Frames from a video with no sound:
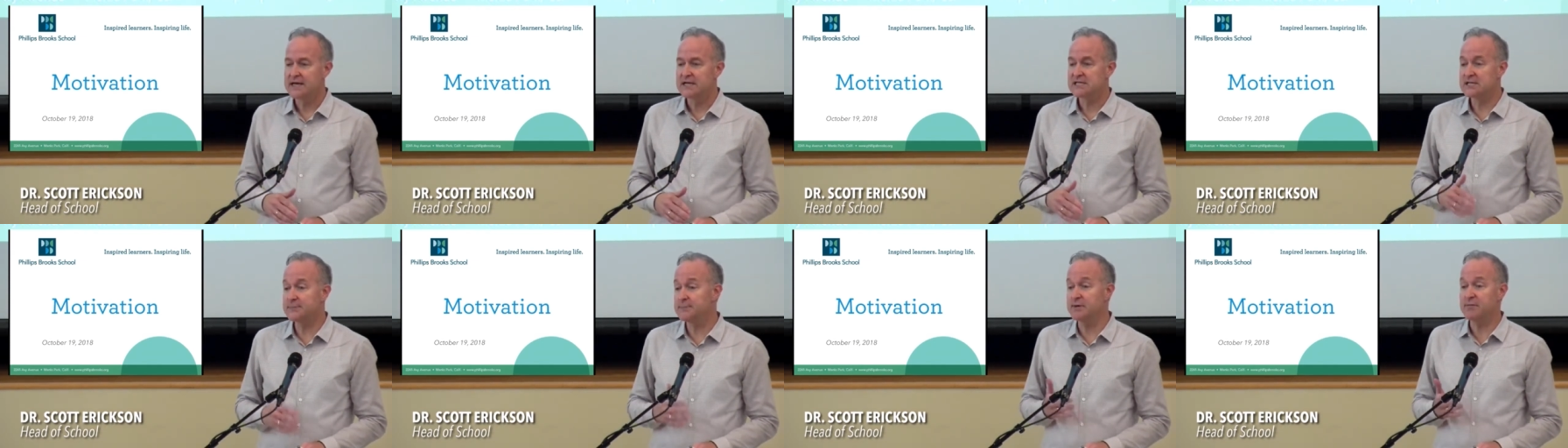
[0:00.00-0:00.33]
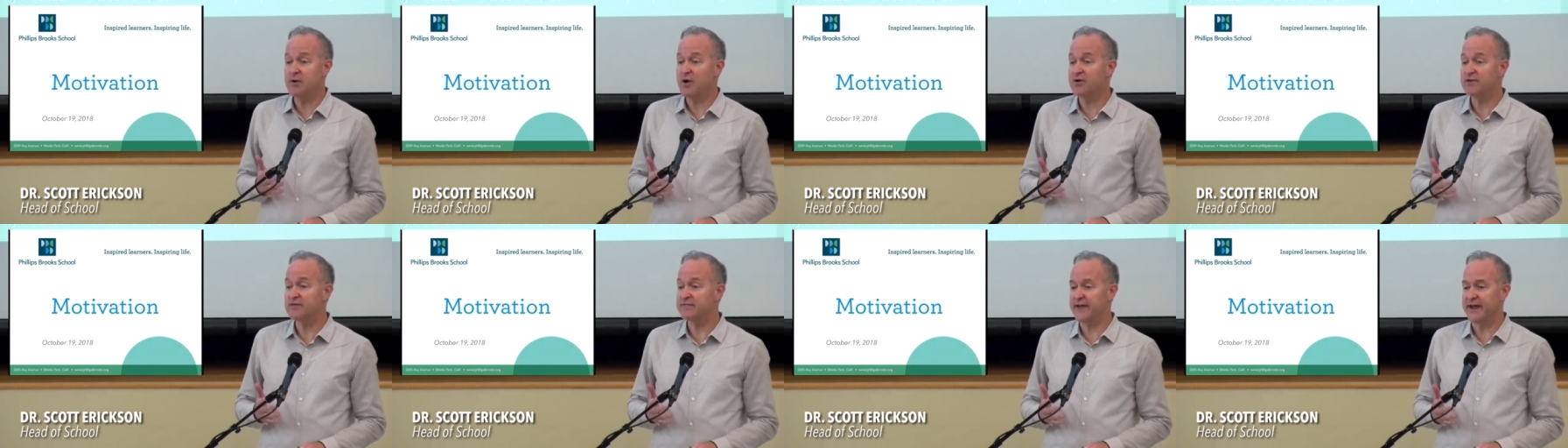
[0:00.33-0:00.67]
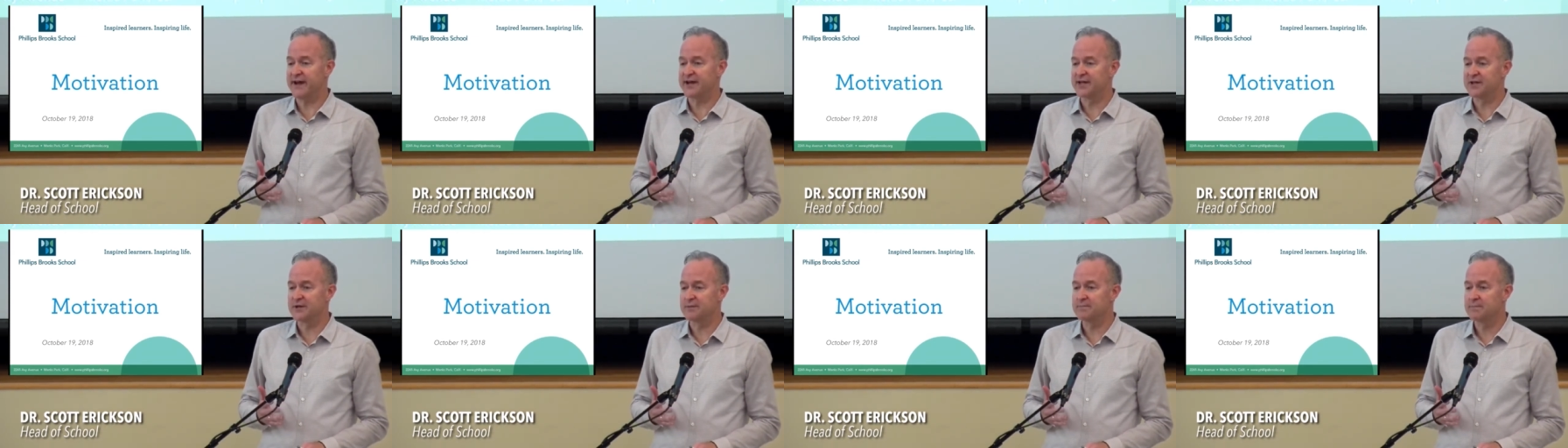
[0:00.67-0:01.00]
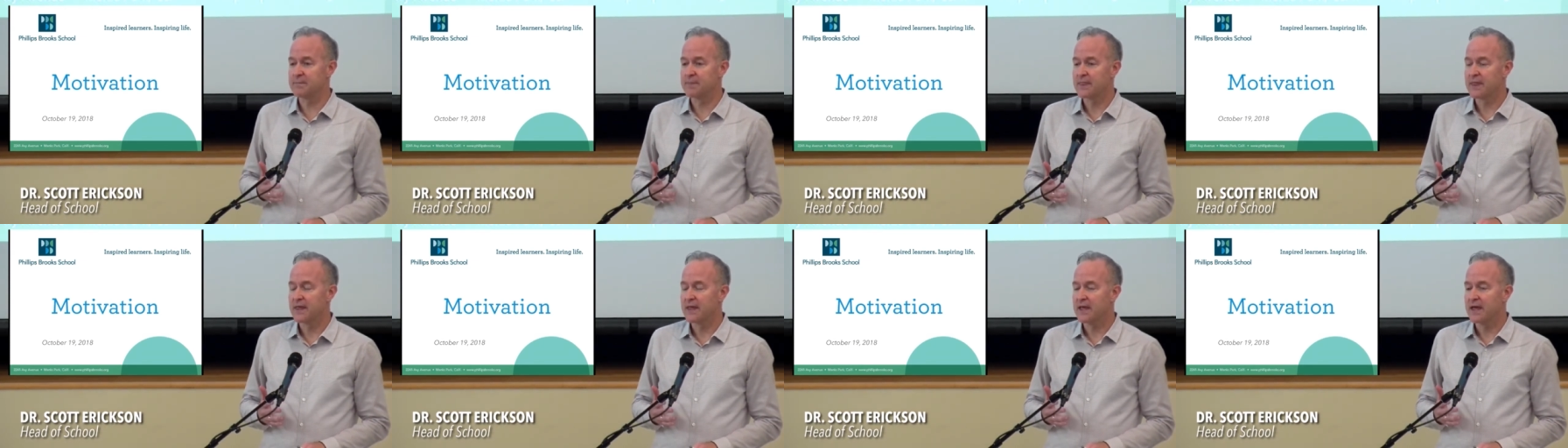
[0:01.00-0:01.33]
to be motivated.
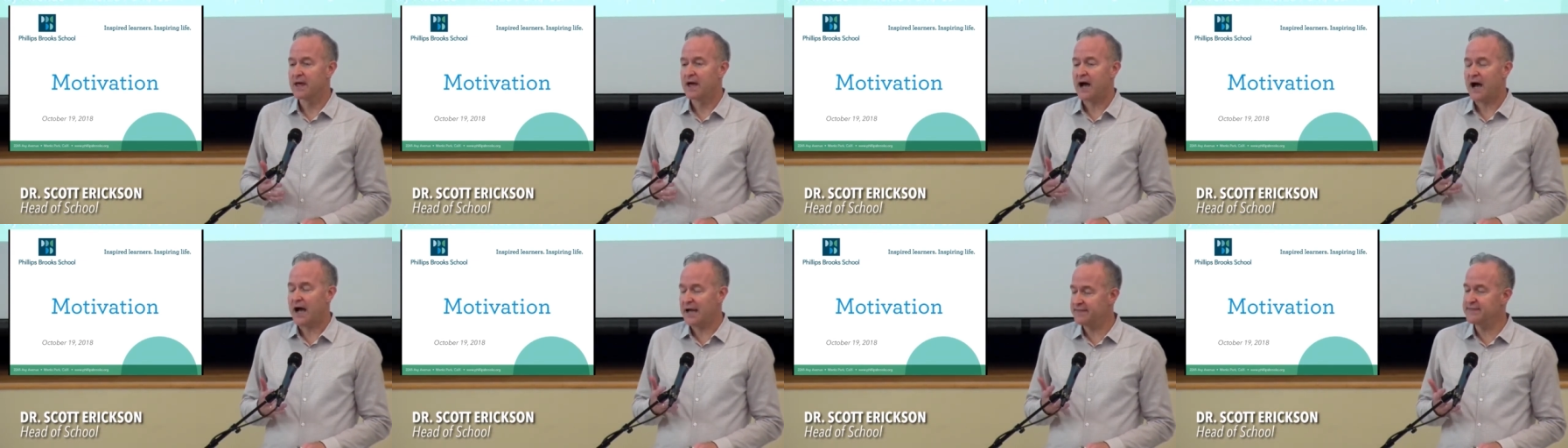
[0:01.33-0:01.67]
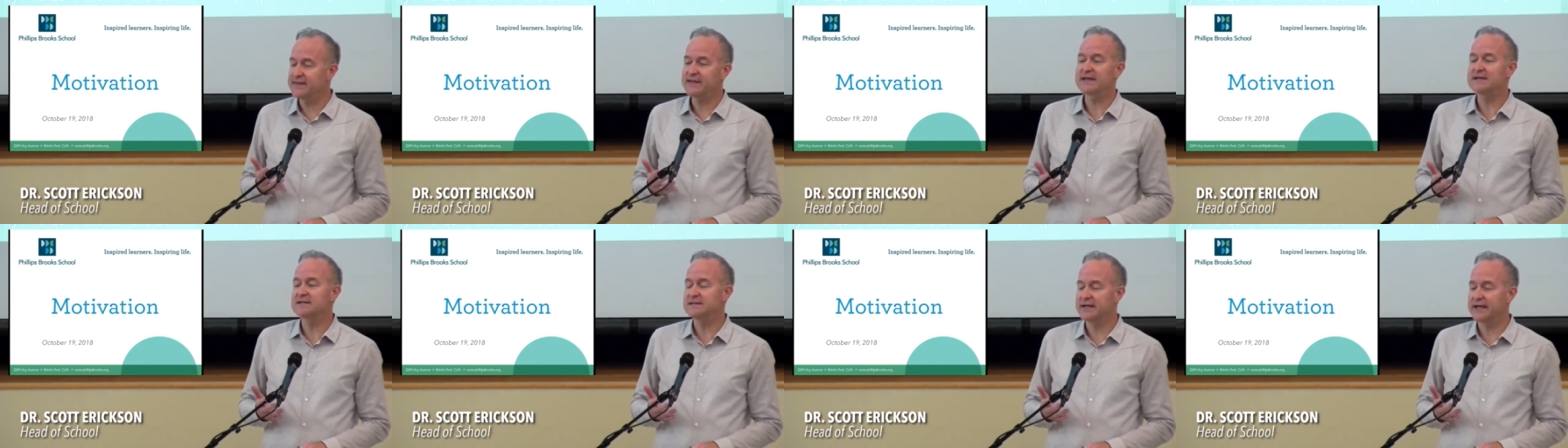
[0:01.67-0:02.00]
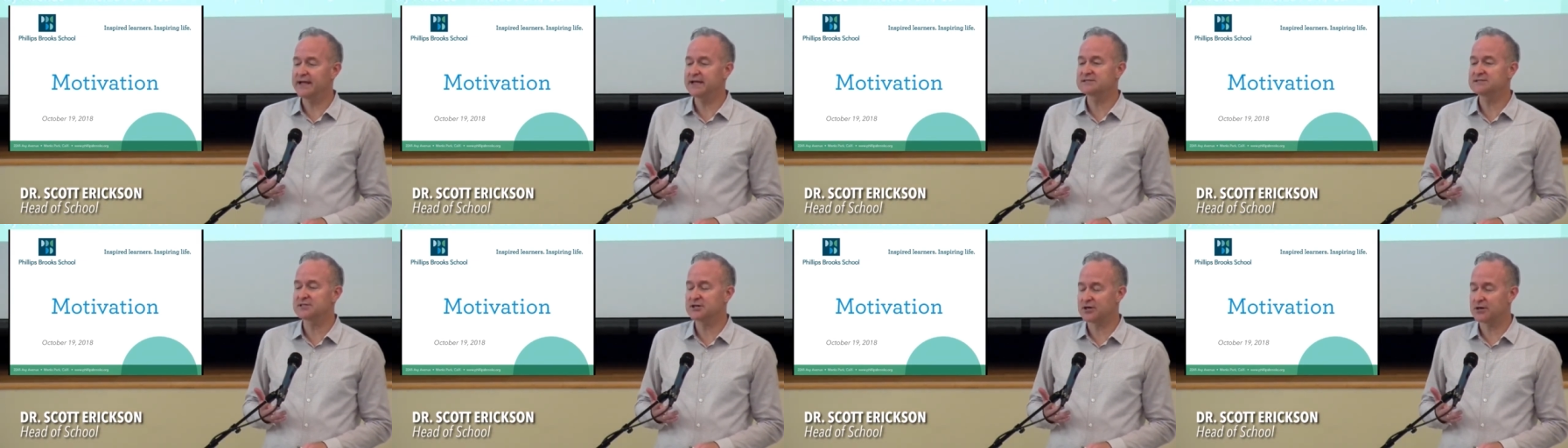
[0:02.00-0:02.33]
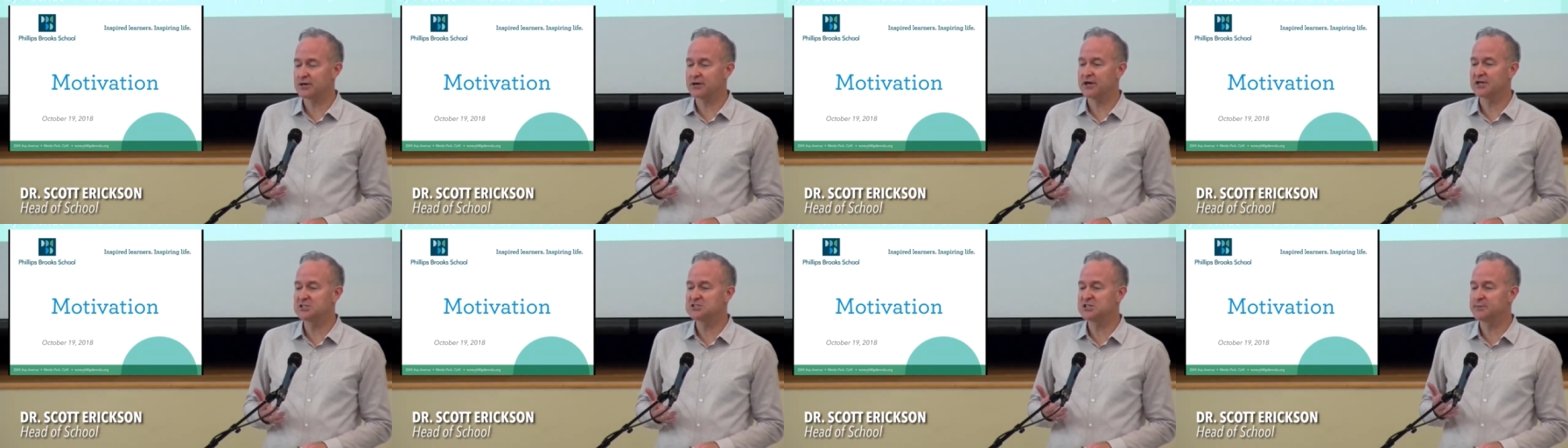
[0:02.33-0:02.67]
I think it takes
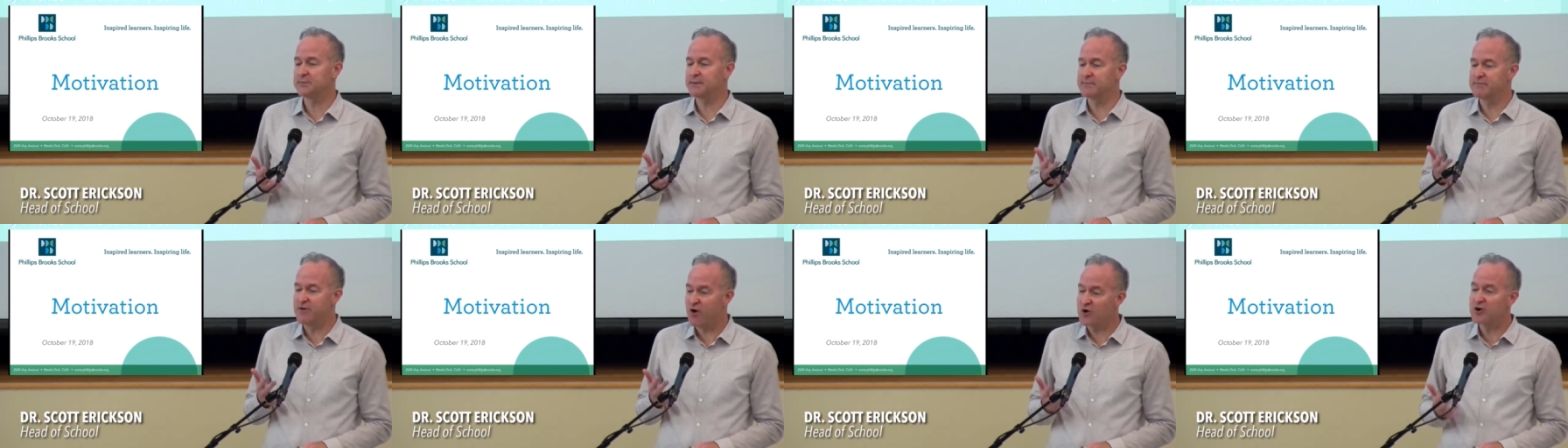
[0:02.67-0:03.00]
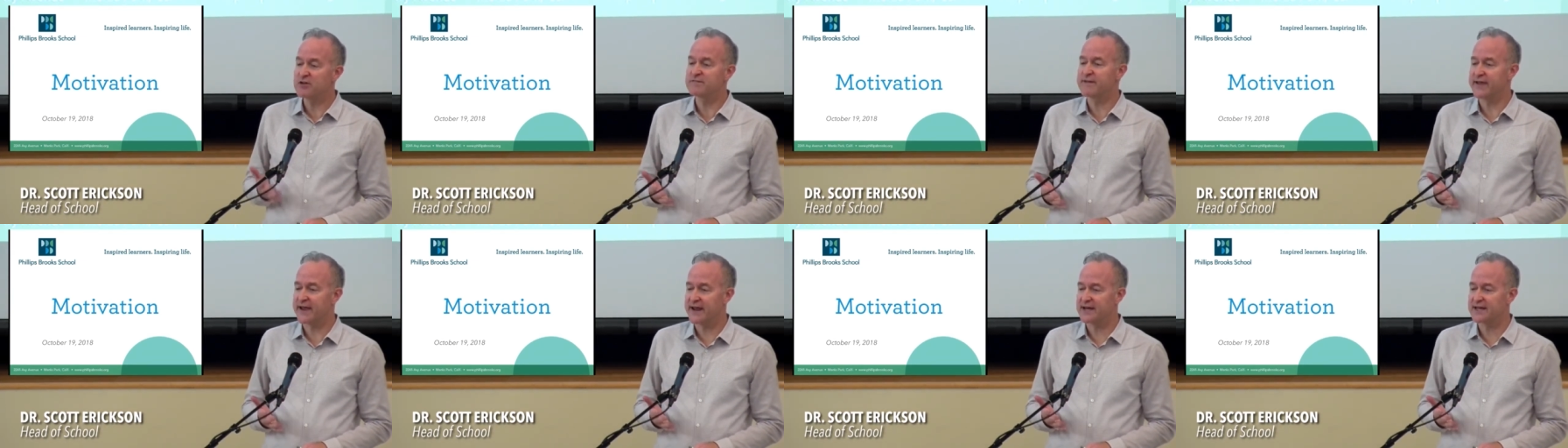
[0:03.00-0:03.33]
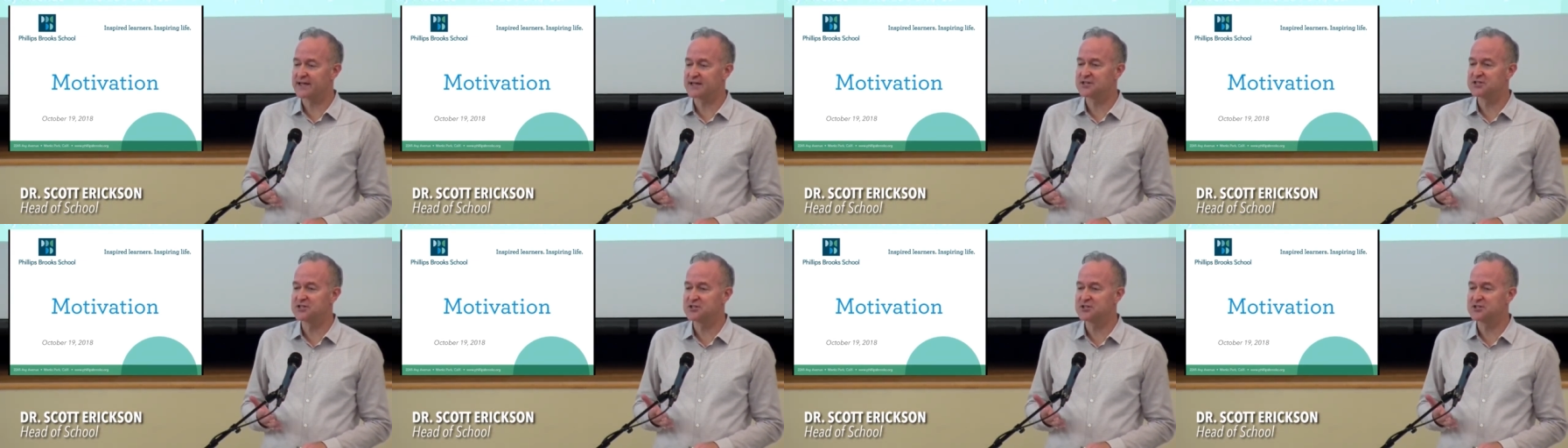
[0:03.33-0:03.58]
courage to be motivated